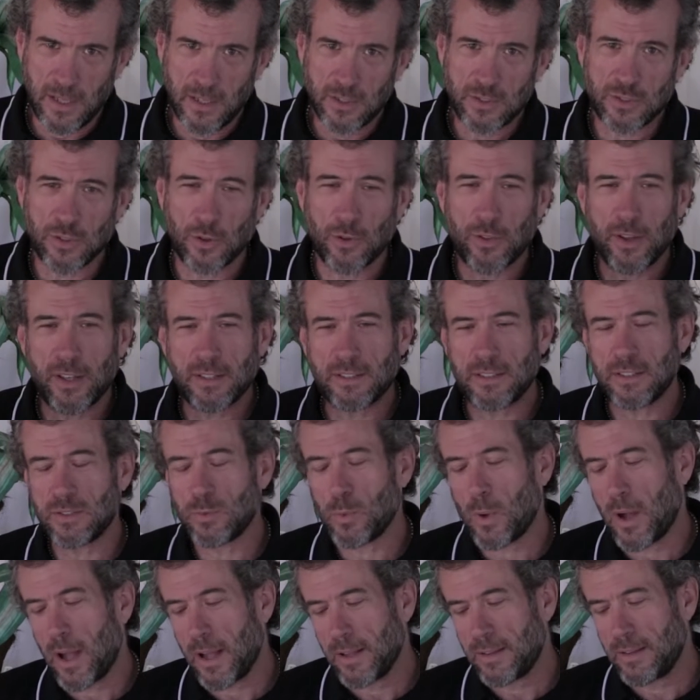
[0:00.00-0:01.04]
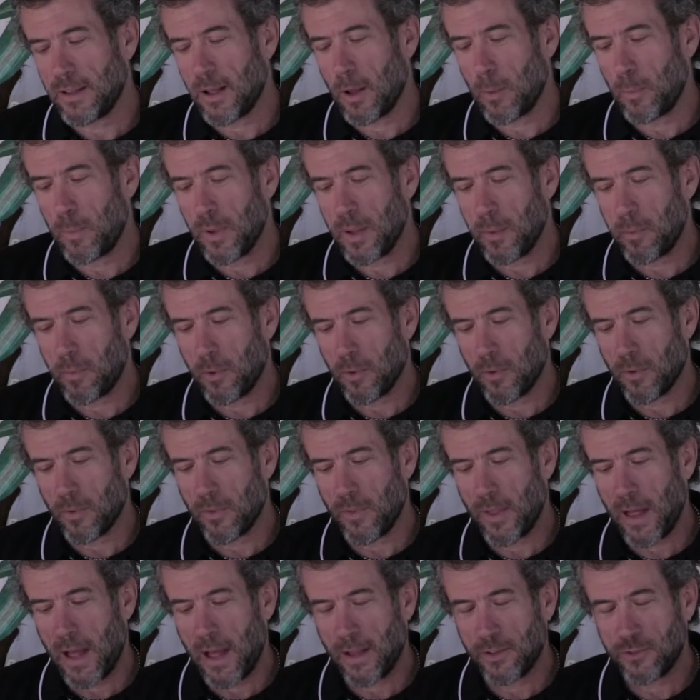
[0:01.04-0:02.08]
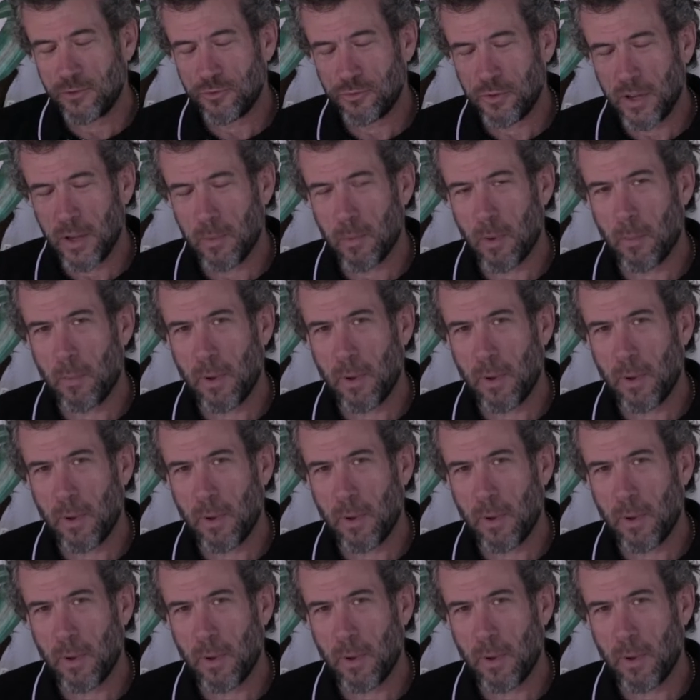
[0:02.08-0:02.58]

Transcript: So this is why I tell people that dream